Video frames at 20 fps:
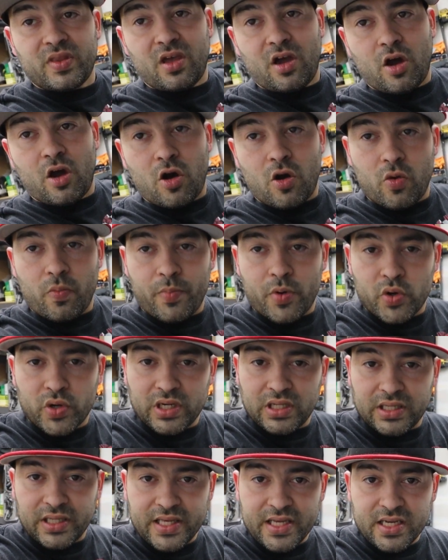I'll put a
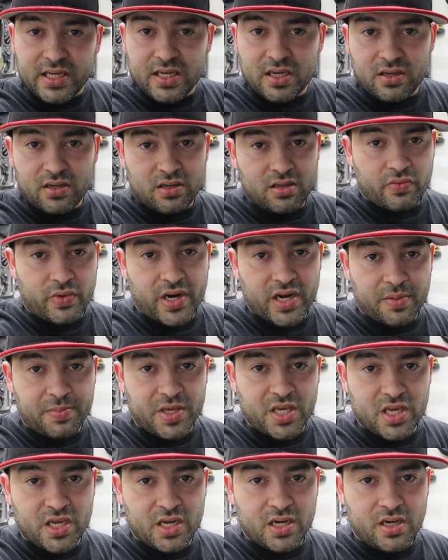link right up
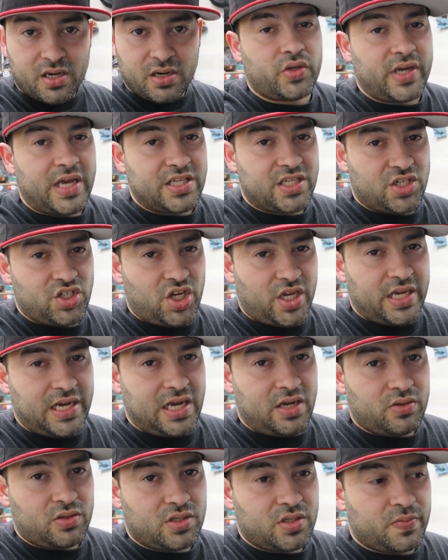here so you guys can check it
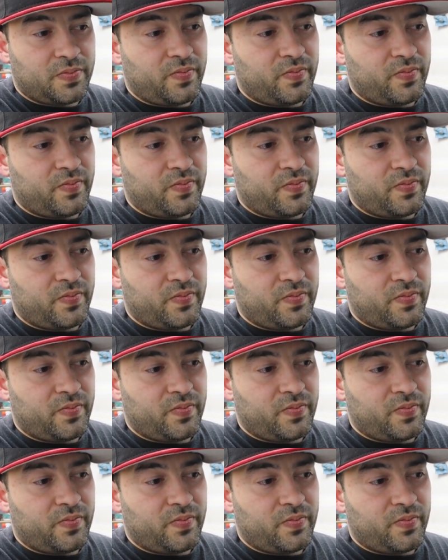out.